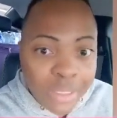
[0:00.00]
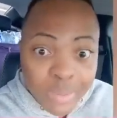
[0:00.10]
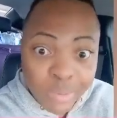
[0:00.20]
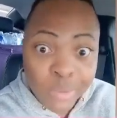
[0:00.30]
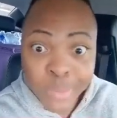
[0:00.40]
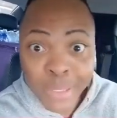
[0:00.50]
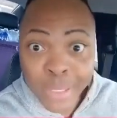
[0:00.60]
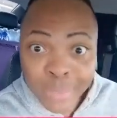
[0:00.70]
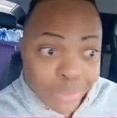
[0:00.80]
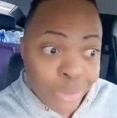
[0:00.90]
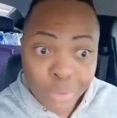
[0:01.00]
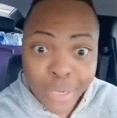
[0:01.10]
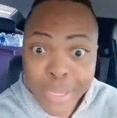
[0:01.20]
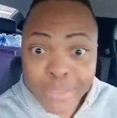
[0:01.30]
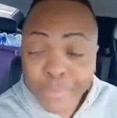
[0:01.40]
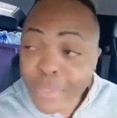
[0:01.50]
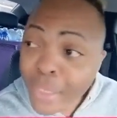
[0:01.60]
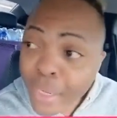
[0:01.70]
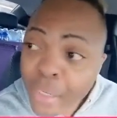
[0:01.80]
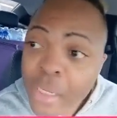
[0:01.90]
that's supposed to be like the store that has
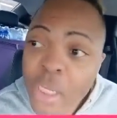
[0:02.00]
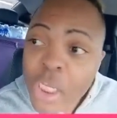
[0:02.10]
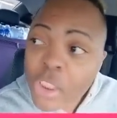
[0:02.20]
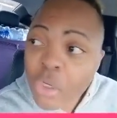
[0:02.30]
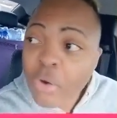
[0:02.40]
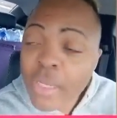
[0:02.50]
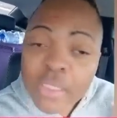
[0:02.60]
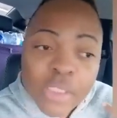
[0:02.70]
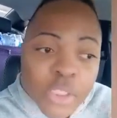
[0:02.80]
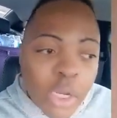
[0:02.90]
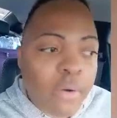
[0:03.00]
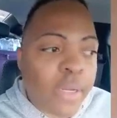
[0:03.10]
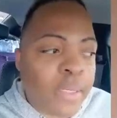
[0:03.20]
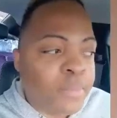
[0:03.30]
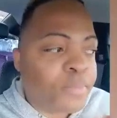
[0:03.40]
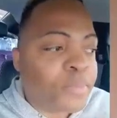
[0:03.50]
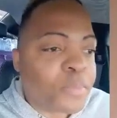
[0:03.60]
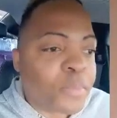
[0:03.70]
everything. So is a certain